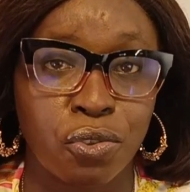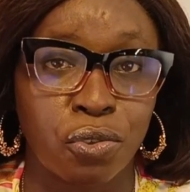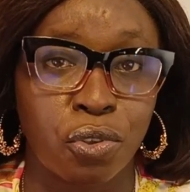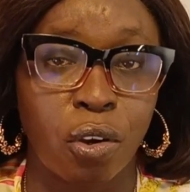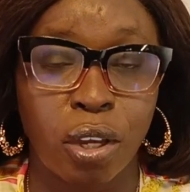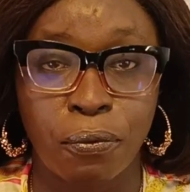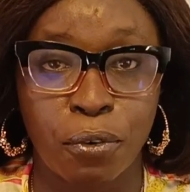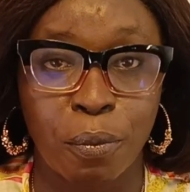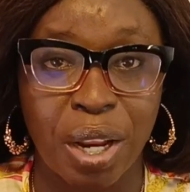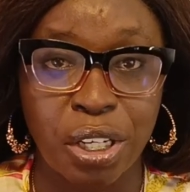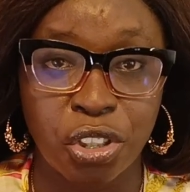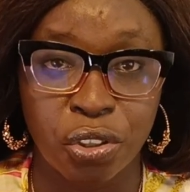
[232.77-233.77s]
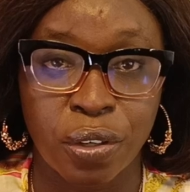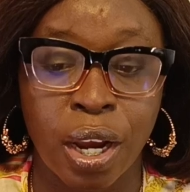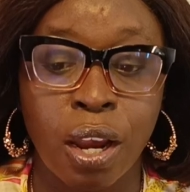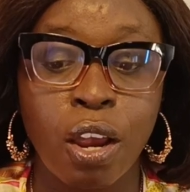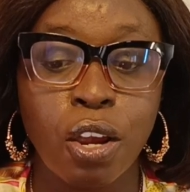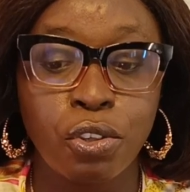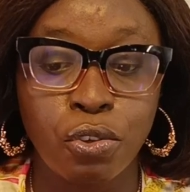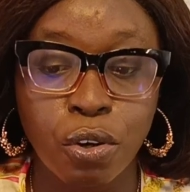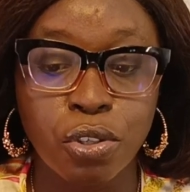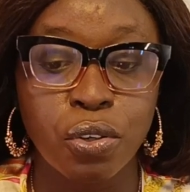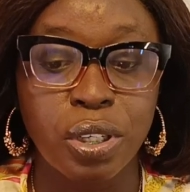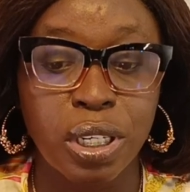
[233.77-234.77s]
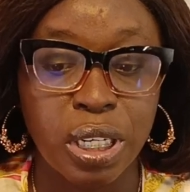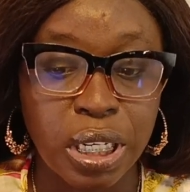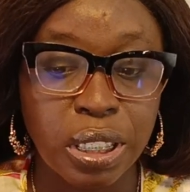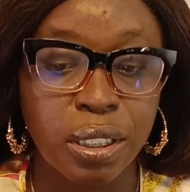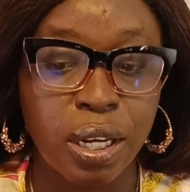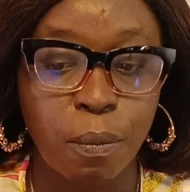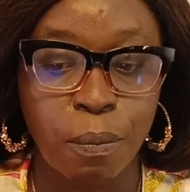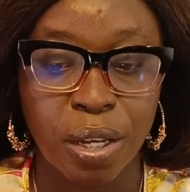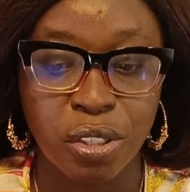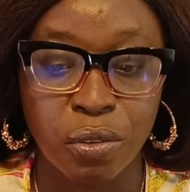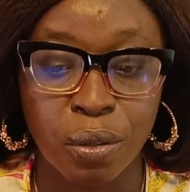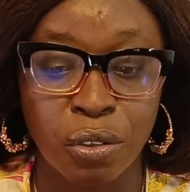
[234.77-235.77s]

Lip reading: to Turkey from Nigeria, you also need that pass.